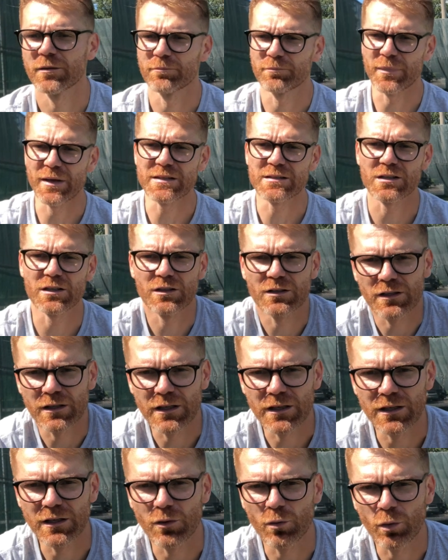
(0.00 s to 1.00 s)

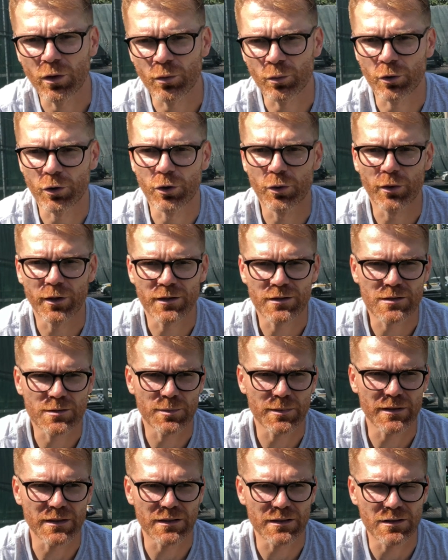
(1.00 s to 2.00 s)
Basically, when we're doing
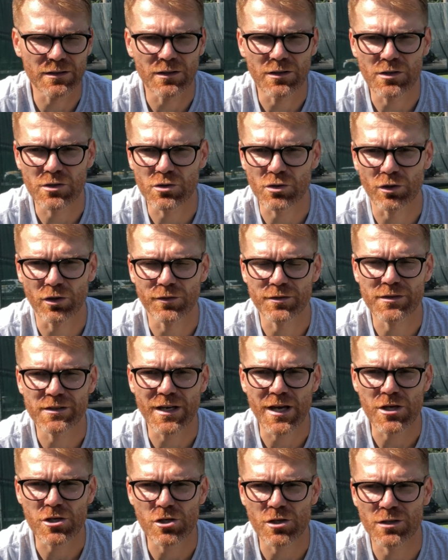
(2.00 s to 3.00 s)
speed serve
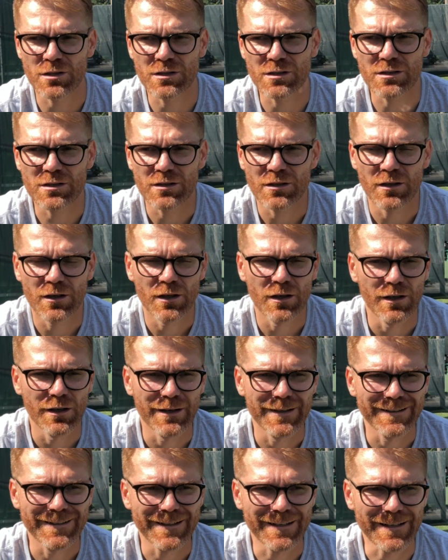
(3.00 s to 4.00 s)
sessions,
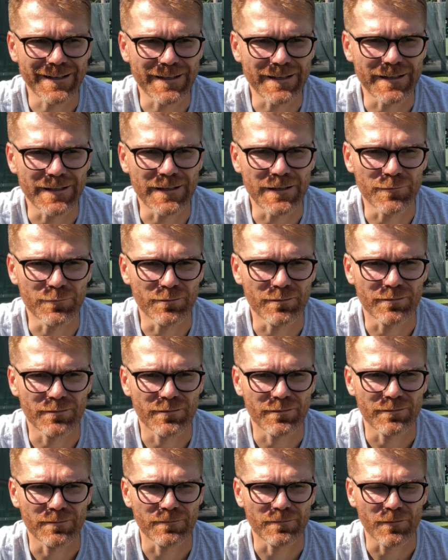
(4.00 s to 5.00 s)

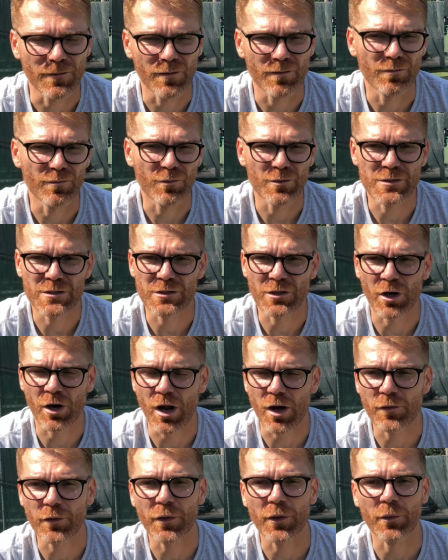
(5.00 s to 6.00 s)
you start
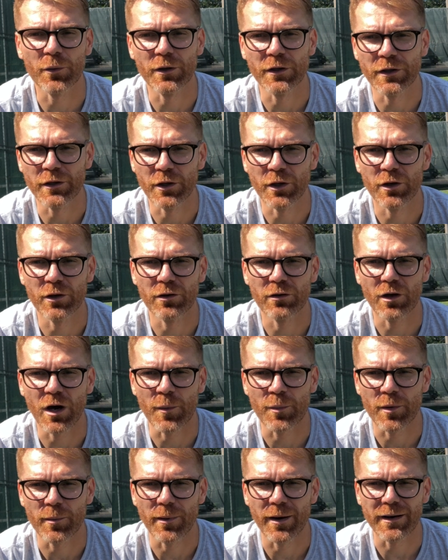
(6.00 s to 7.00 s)
off with a really good
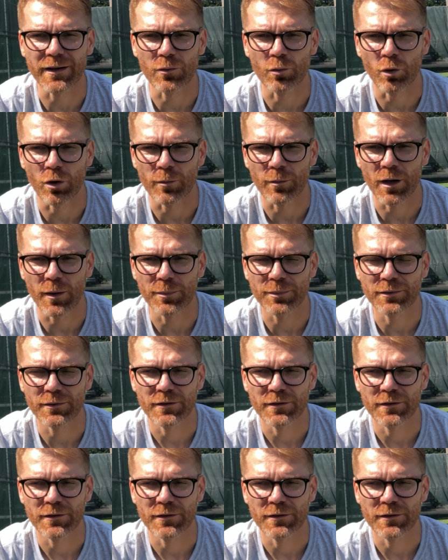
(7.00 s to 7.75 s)
upper body warm-up,